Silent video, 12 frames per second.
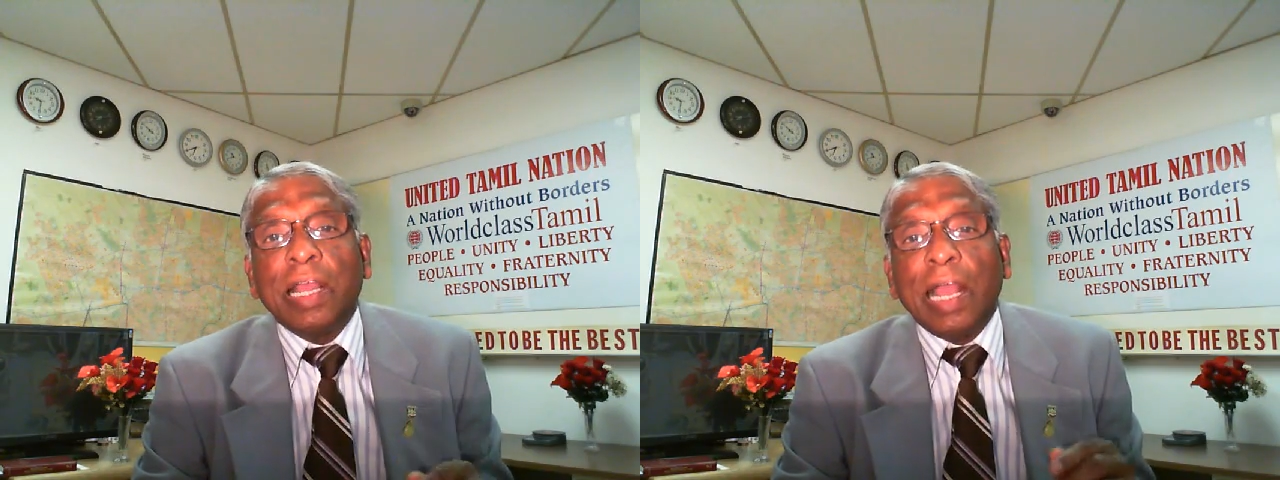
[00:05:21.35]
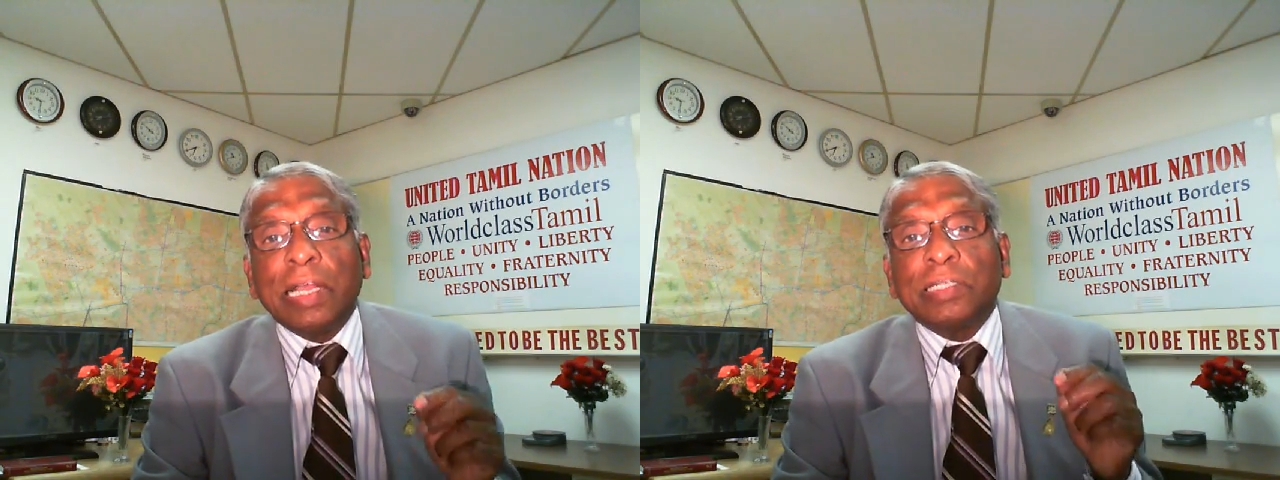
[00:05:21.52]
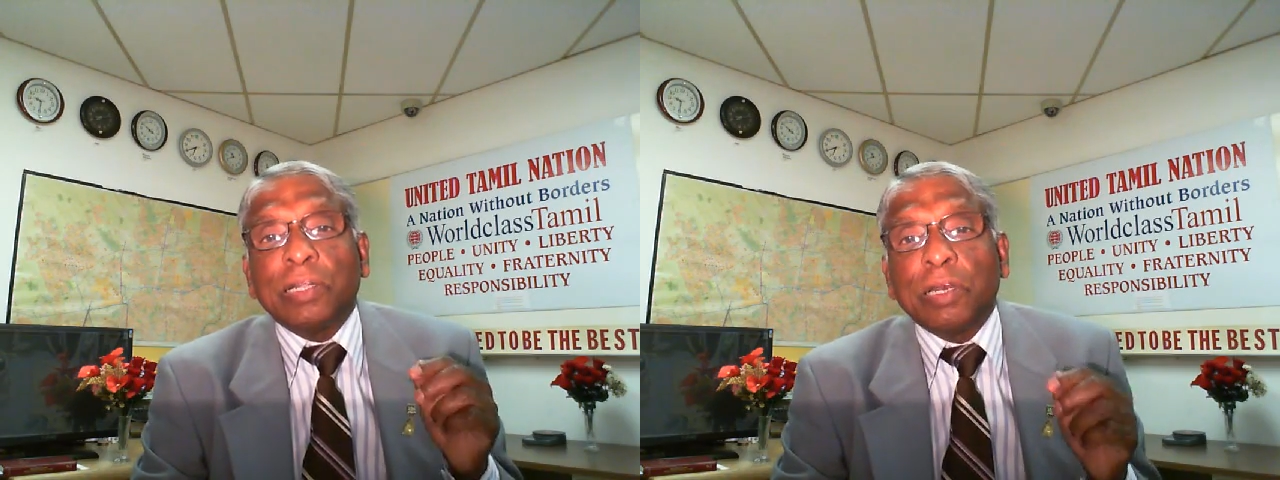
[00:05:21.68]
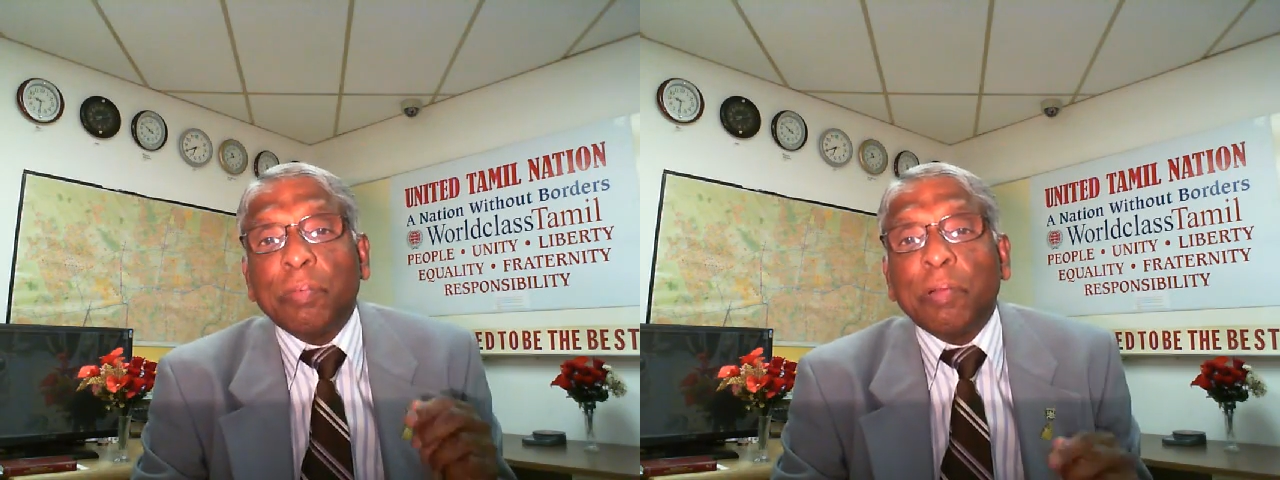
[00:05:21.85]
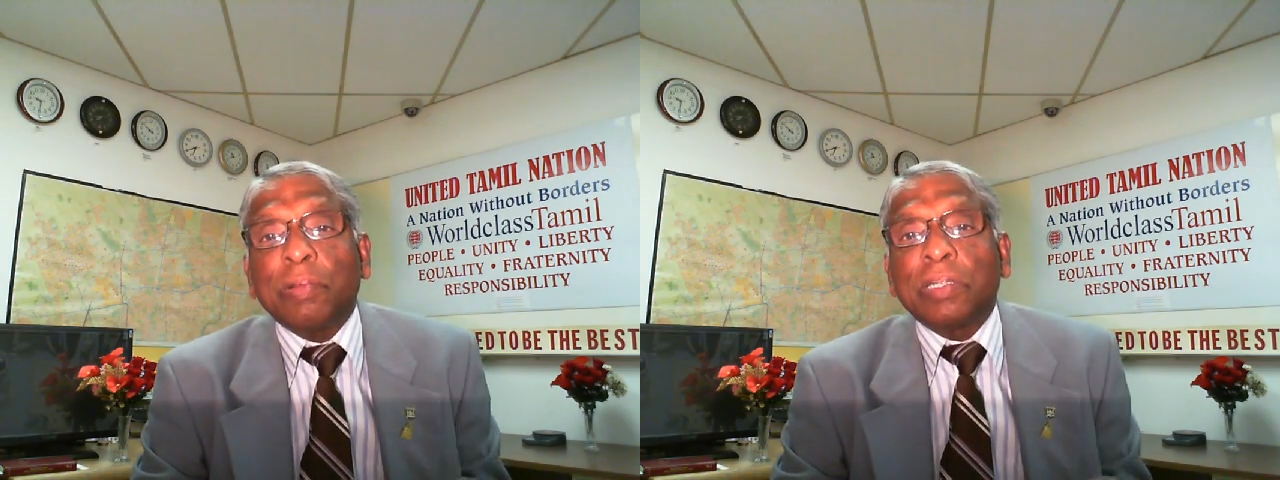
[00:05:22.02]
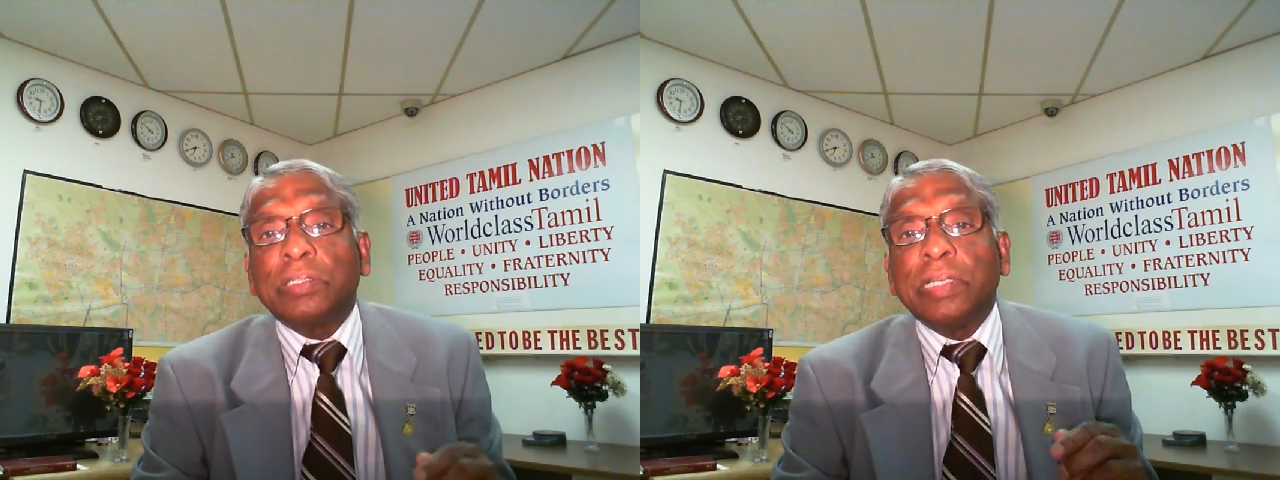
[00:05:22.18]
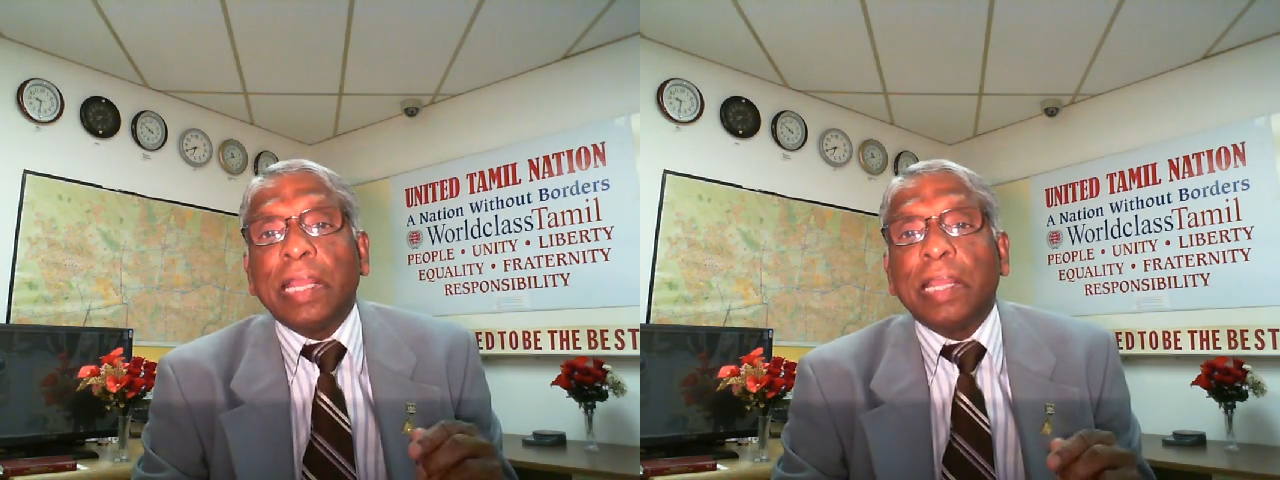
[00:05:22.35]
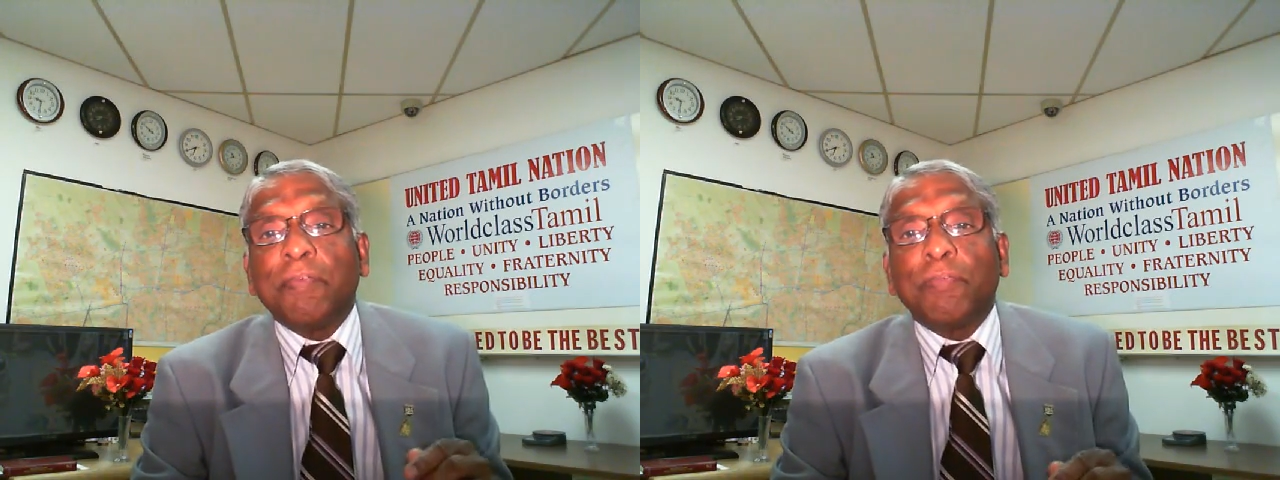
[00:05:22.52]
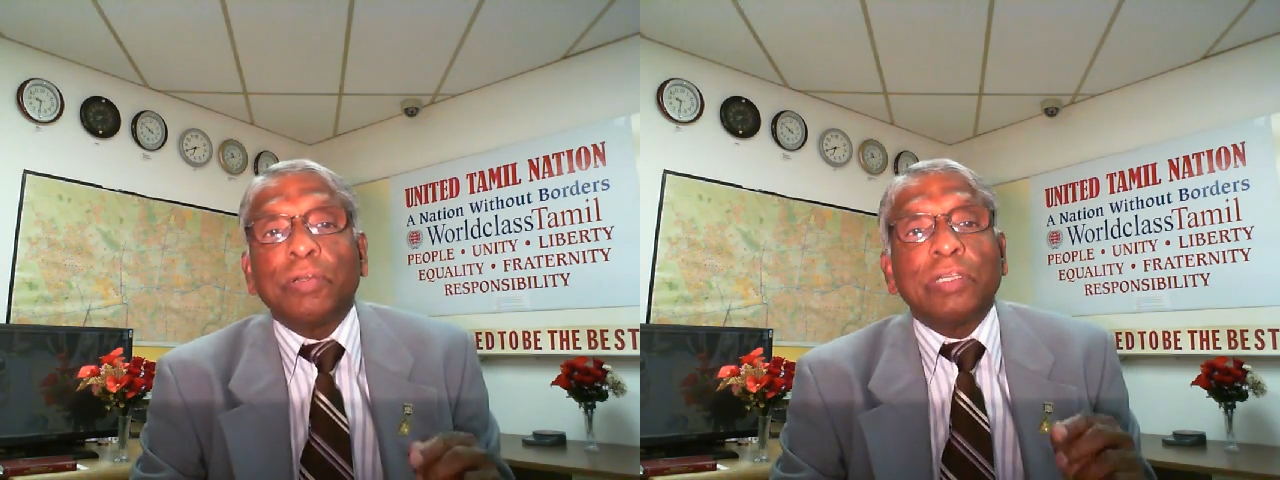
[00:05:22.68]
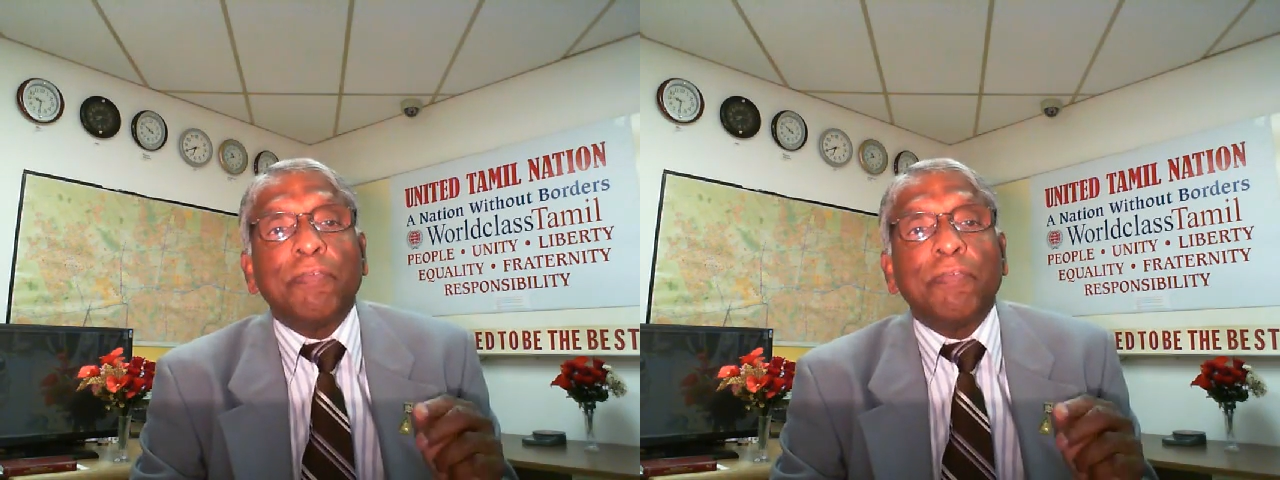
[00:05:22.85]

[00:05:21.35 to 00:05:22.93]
as the Remembrance Day for the